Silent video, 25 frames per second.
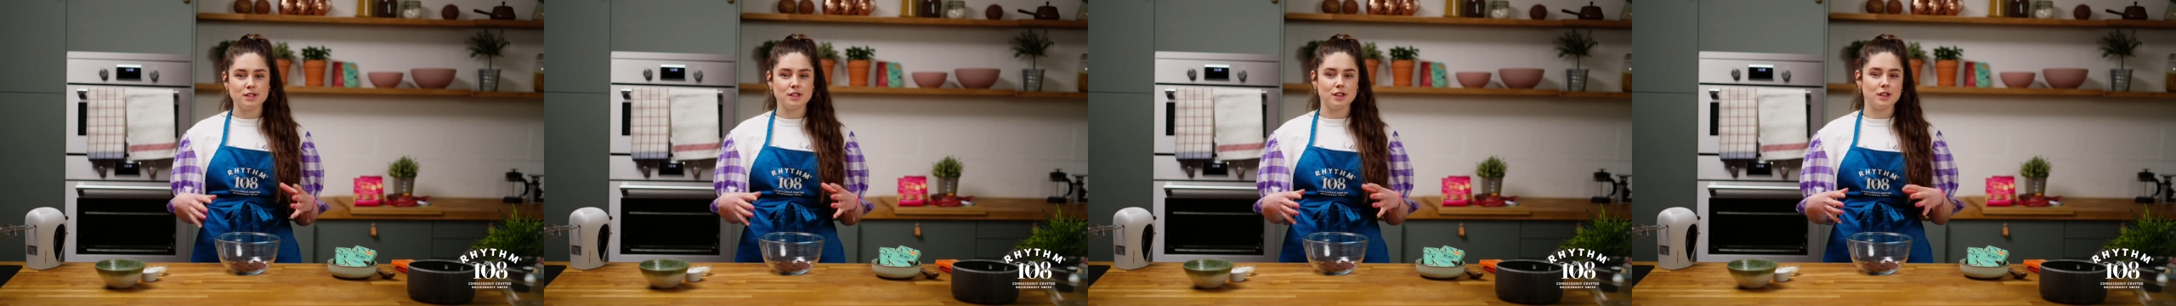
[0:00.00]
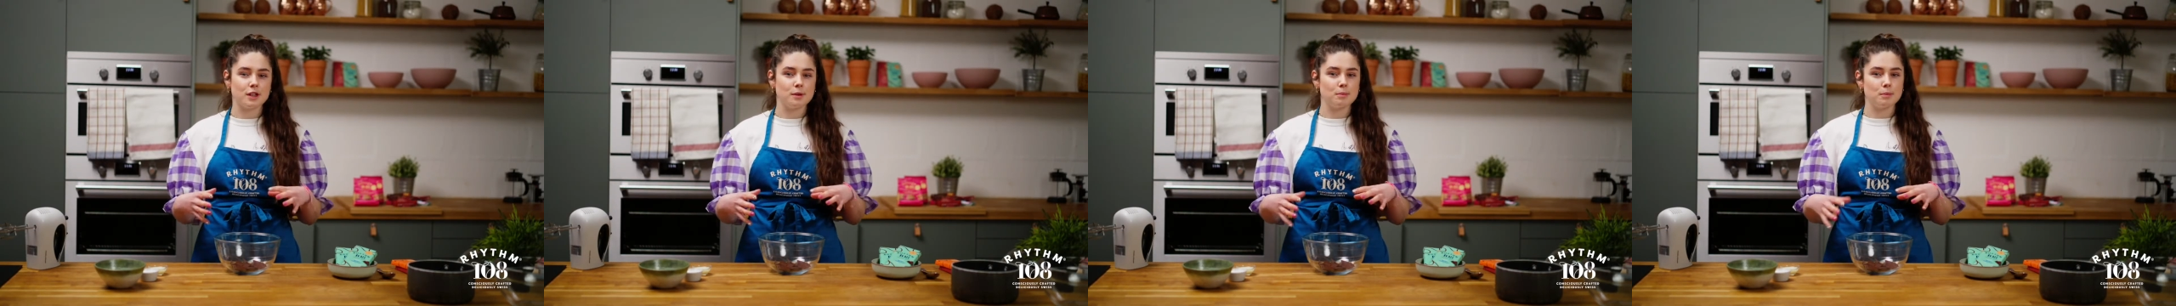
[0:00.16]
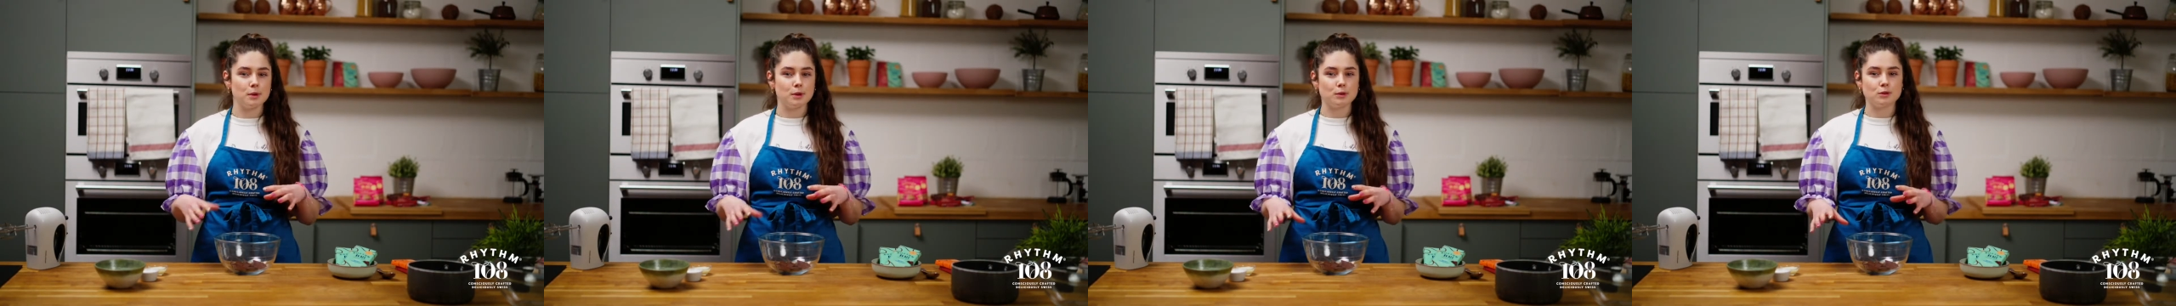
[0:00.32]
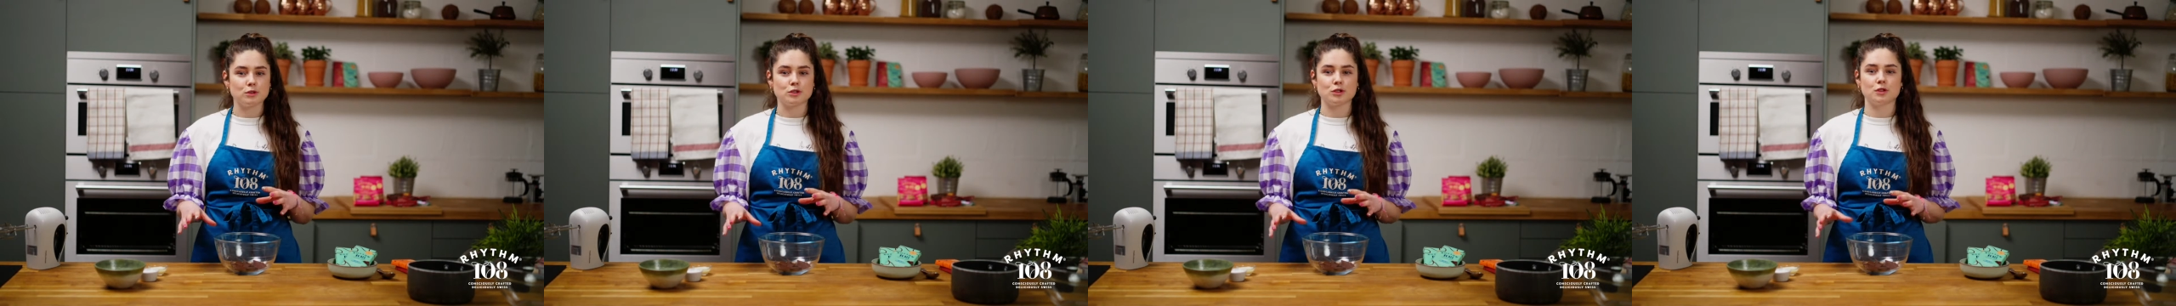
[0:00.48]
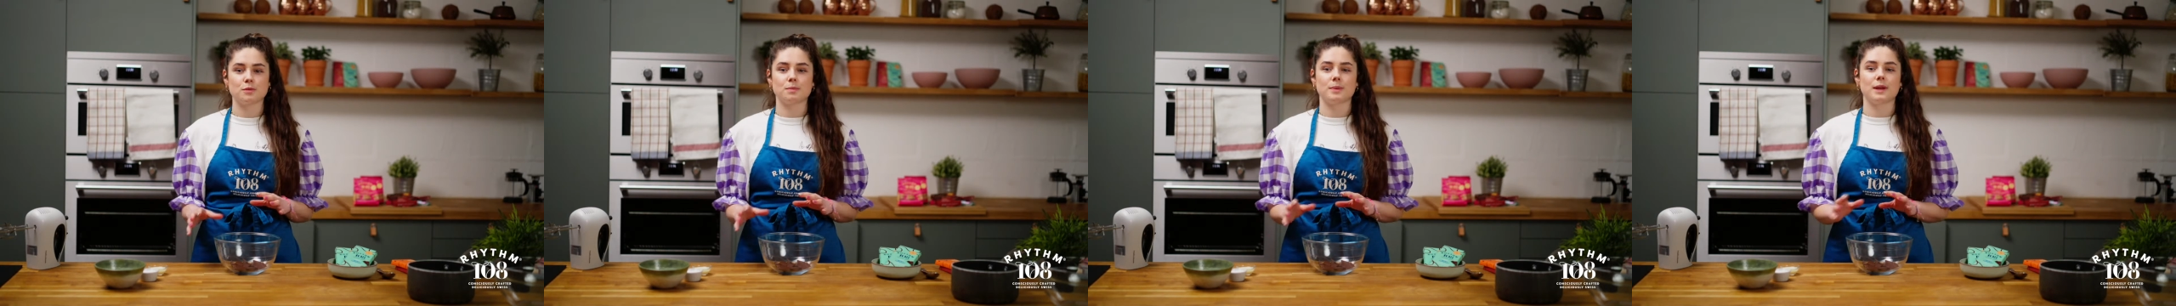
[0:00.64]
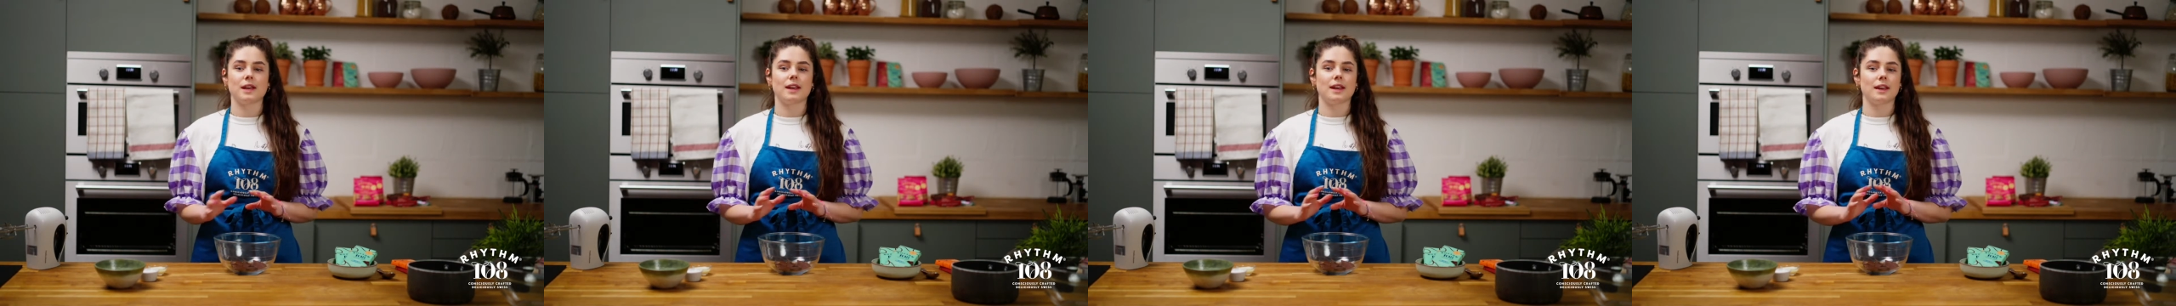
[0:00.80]
so the mousse
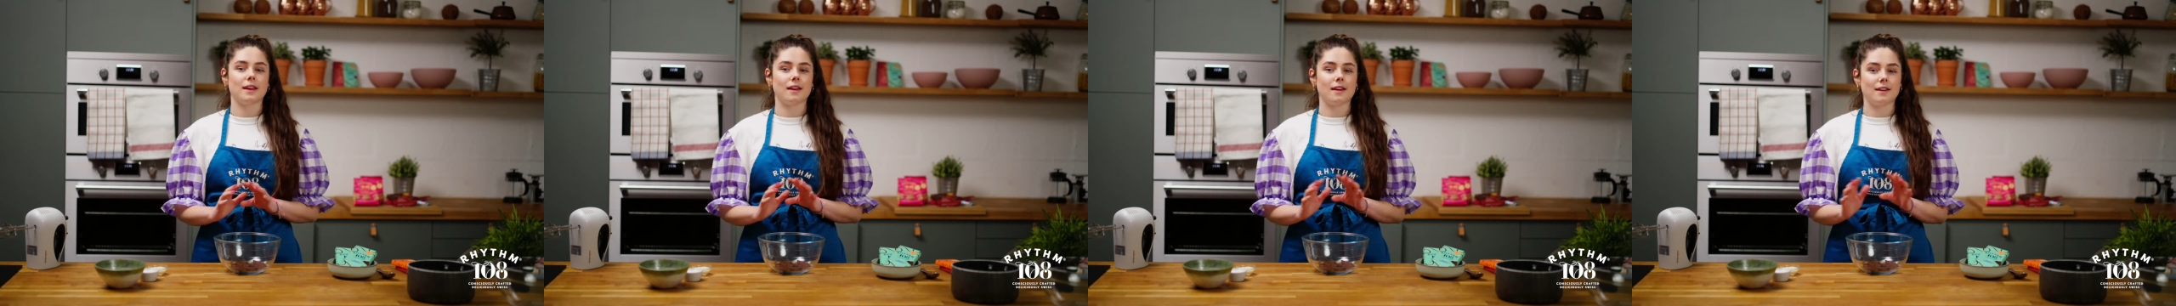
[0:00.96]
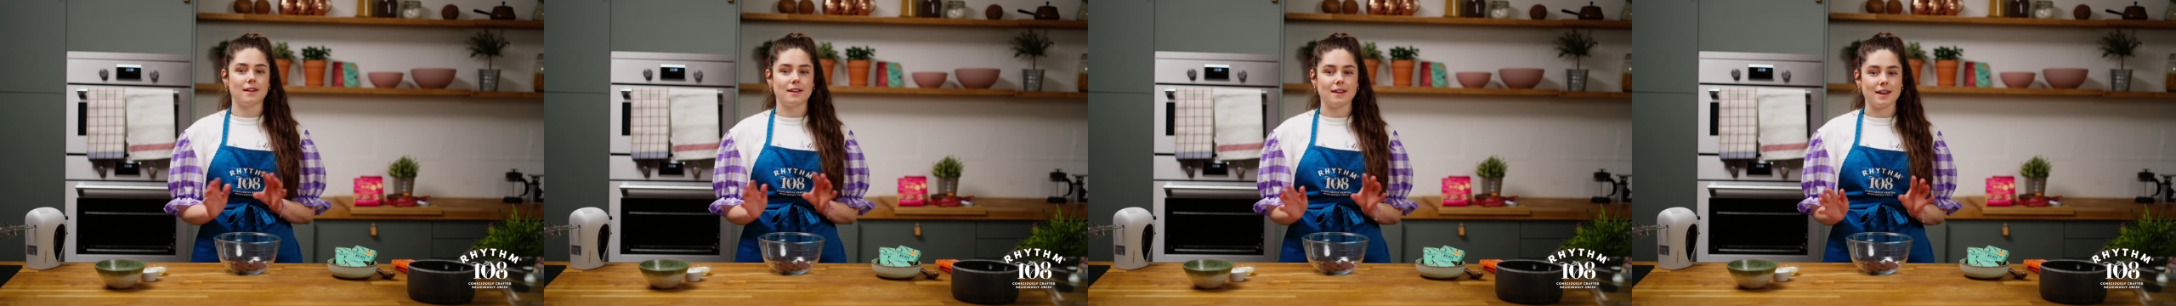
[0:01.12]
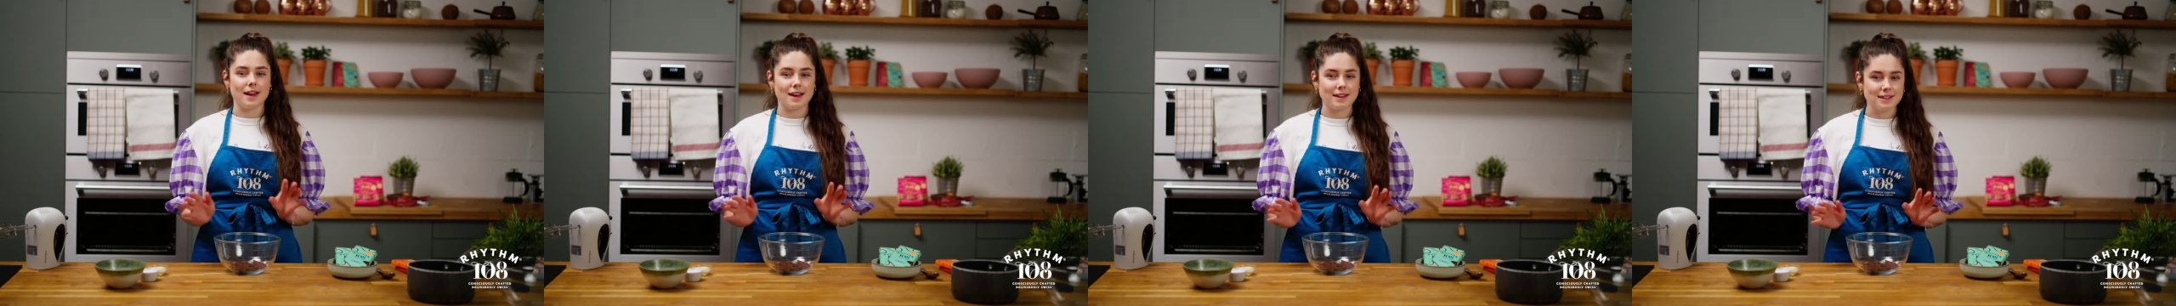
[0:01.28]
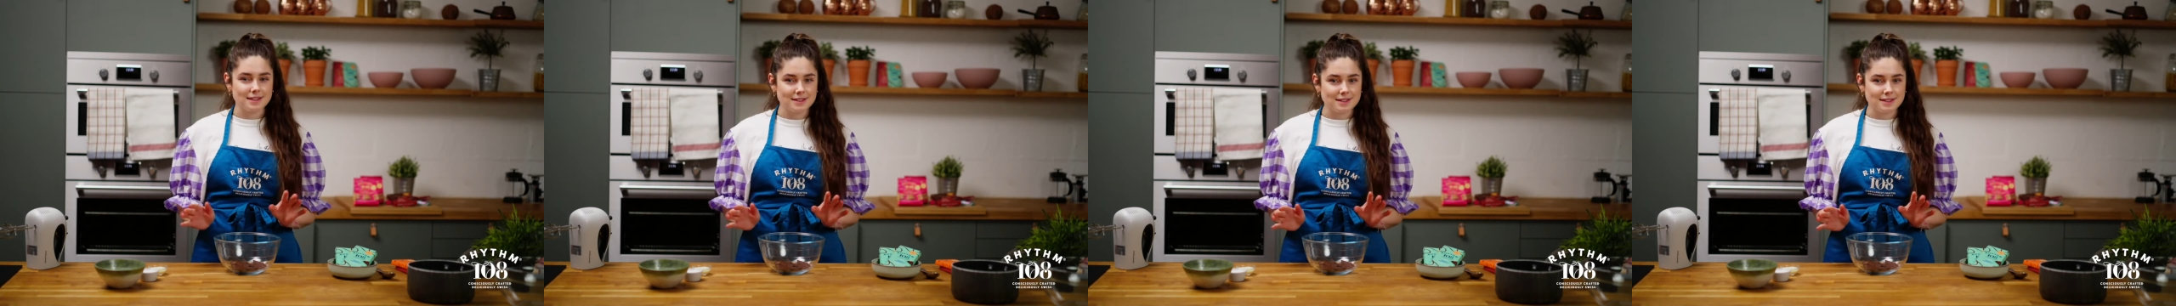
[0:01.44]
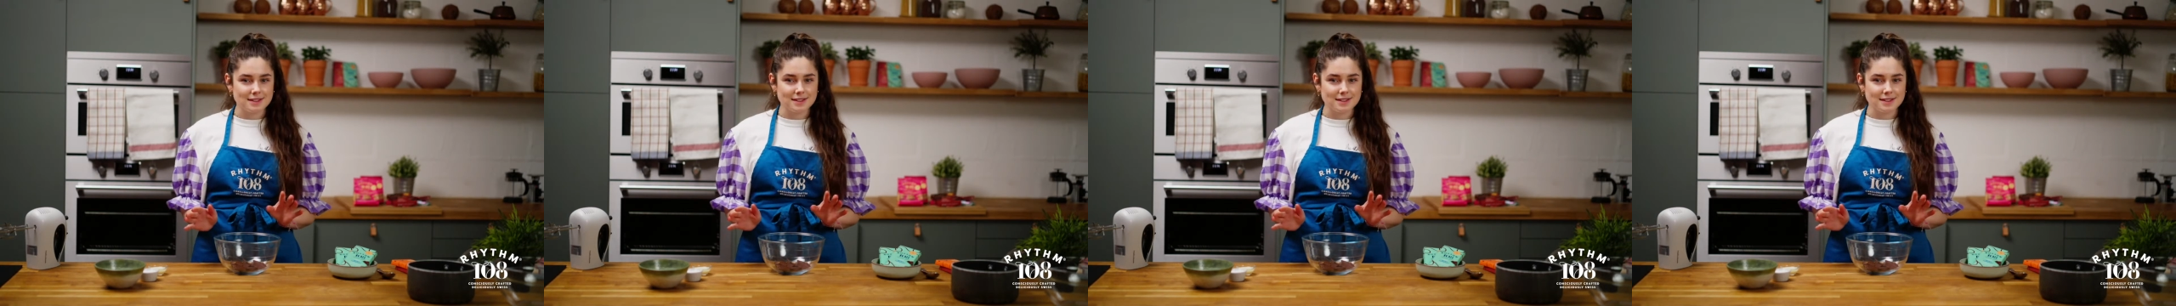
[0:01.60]
should be nice and